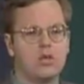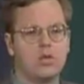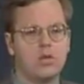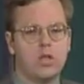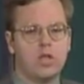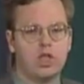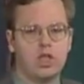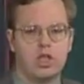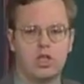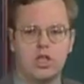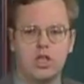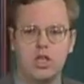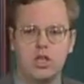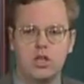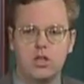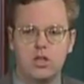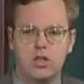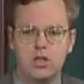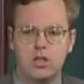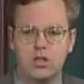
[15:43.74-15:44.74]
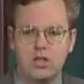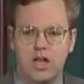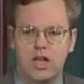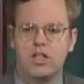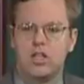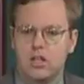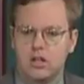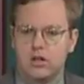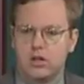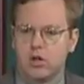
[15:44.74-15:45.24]
which the
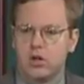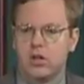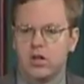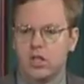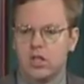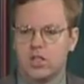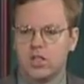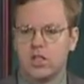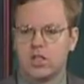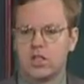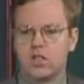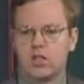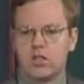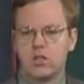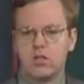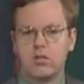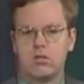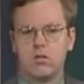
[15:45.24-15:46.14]
1930s